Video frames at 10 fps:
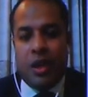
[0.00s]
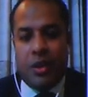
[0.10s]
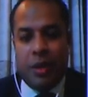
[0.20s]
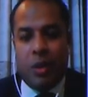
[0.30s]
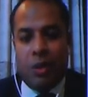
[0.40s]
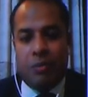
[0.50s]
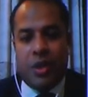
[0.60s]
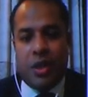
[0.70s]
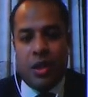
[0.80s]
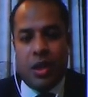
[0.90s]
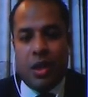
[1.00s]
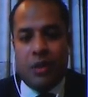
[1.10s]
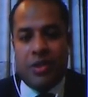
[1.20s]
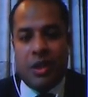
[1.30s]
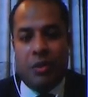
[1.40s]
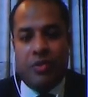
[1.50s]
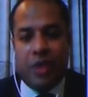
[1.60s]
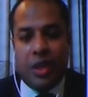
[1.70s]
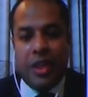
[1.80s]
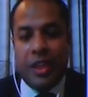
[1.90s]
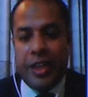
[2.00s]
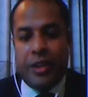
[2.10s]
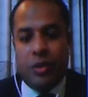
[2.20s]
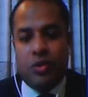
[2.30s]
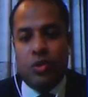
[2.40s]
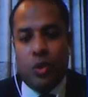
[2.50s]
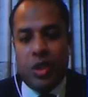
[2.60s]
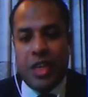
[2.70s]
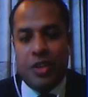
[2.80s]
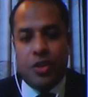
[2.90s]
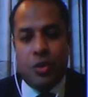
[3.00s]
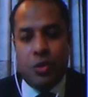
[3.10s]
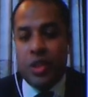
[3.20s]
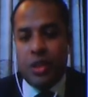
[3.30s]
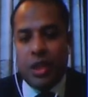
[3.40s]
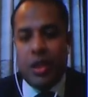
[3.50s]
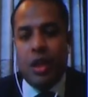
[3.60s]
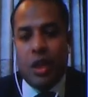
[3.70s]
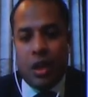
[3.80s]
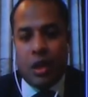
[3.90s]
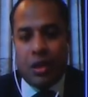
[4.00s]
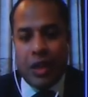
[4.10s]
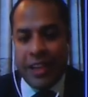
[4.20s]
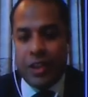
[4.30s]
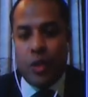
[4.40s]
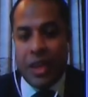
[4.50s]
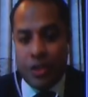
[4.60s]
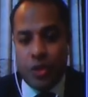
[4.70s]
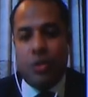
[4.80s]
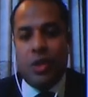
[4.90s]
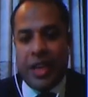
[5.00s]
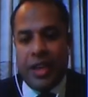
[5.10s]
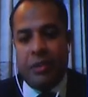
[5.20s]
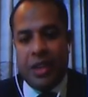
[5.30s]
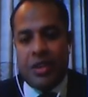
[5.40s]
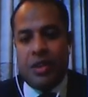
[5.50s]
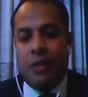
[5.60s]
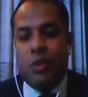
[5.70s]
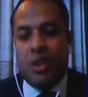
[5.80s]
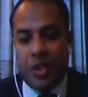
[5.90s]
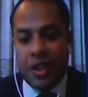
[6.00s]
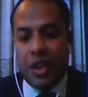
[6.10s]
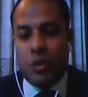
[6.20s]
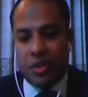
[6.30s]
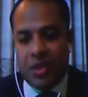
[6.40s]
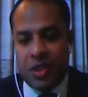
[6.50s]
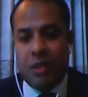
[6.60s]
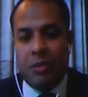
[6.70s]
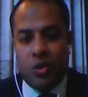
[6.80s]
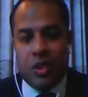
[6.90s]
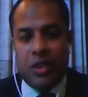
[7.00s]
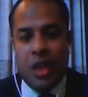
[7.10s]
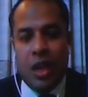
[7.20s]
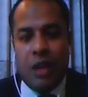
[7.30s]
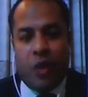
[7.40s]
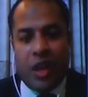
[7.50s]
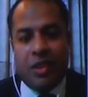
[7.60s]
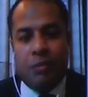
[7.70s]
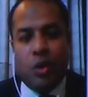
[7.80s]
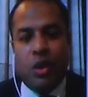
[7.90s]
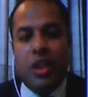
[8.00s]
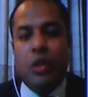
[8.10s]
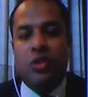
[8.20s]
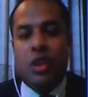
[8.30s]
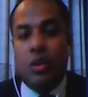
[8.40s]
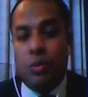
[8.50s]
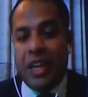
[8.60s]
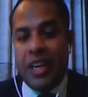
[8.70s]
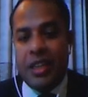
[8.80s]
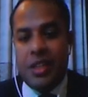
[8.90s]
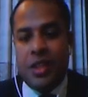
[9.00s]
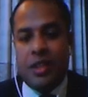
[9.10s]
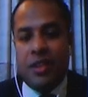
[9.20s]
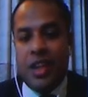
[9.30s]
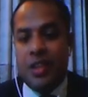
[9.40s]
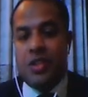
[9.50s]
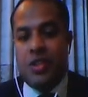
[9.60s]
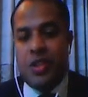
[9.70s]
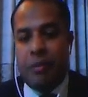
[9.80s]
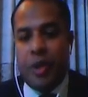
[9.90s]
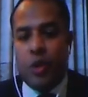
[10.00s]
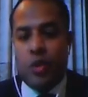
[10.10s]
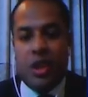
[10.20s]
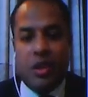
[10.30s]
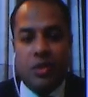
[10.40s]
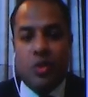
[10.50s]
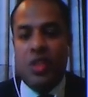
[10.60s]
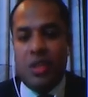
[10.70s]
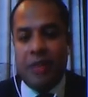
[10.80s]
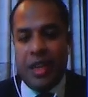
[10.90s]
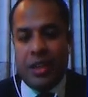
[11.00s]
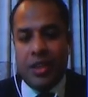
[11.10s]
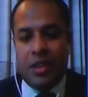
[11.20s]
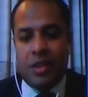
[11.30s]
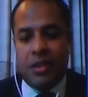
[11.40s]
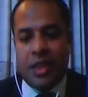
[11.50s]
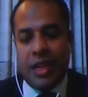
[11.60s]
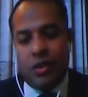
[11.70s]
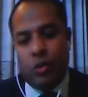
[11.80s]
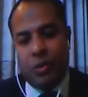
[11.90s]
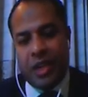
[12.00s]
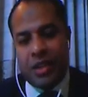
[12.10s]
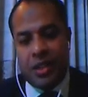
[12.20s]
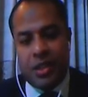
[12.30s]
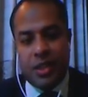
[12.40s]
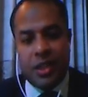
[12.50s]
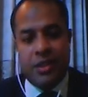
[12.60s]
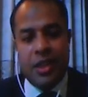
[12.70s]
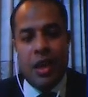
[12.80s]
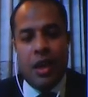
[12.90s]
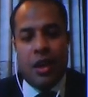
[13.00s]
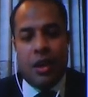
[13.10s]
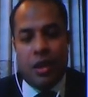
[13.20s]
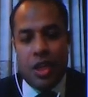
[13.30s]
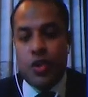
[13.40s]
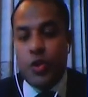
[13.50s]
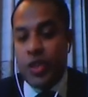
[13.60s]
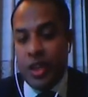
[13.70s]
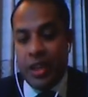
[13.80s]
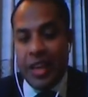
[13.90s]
developed some of the indicators which are likely to ensure the collective action among the drinking water system users. For example, user group characteristics, relationship between the resource system characteristics and group characteristics, institutional